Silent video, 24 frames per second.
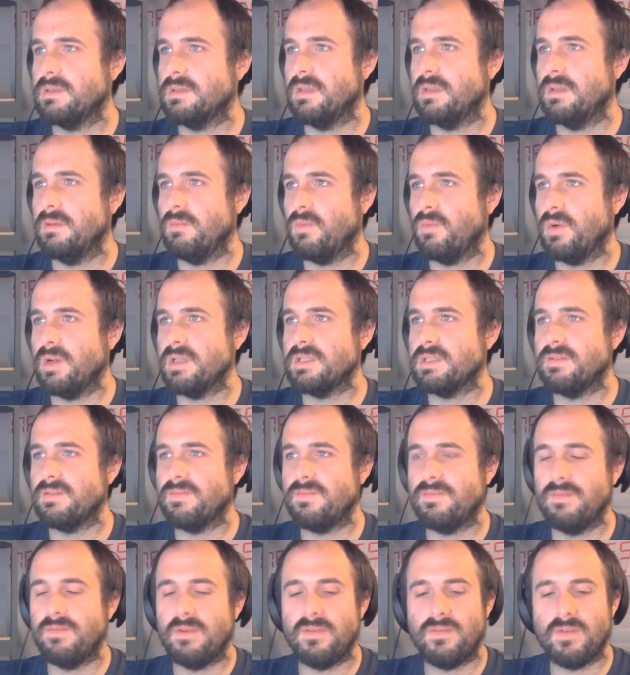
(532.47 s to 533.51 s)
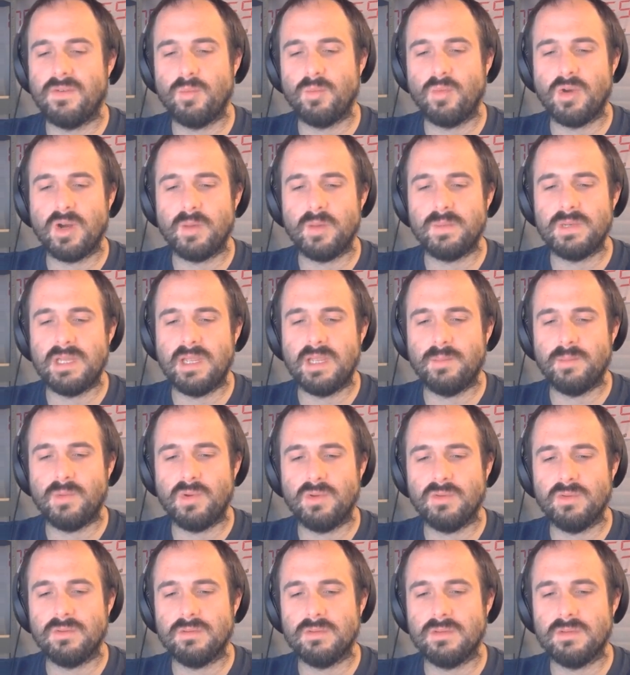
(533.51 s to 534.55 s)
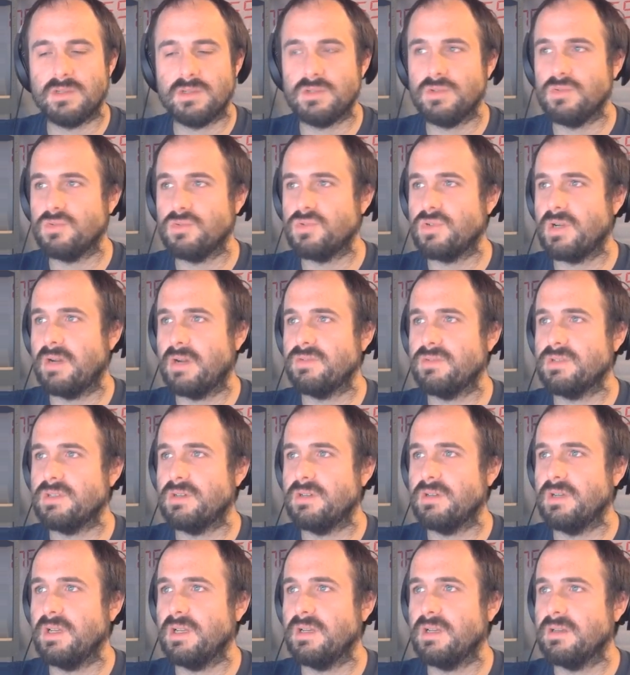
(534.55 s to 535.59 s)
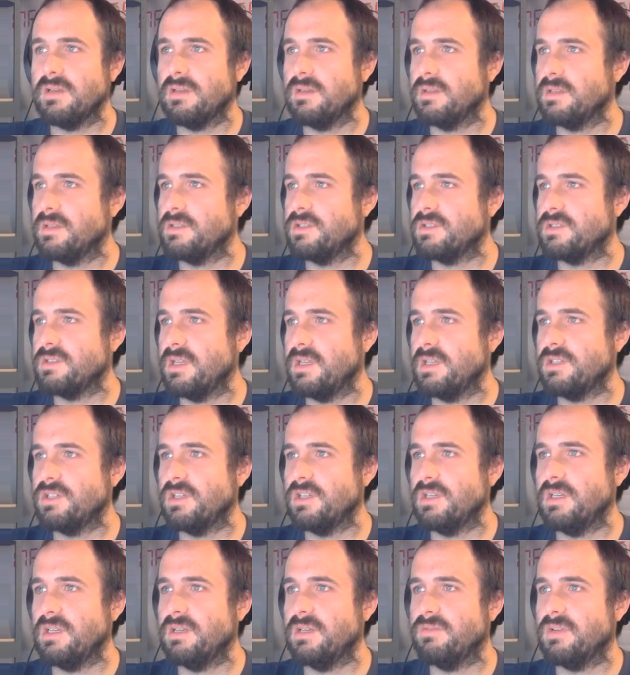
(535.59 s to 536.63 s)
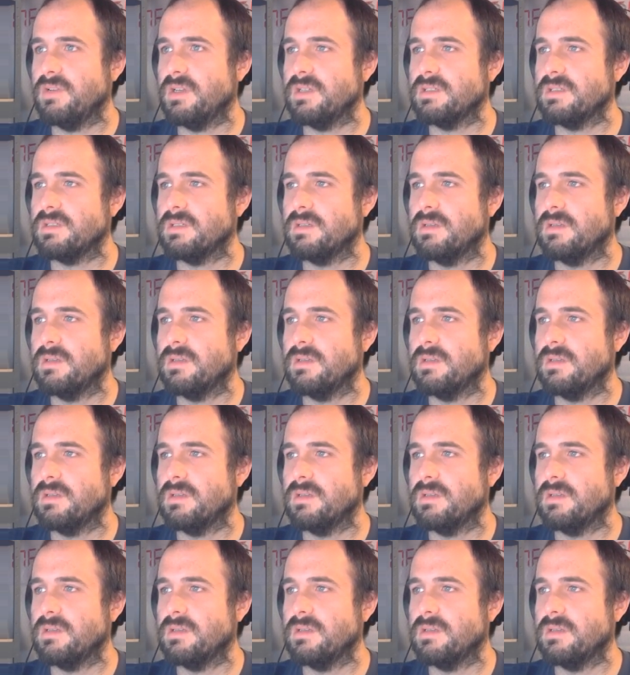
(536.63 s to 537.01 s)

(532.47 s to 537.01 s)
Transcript: when it's in firmware update mode, there's no drivers that are needed. It's just an HID device.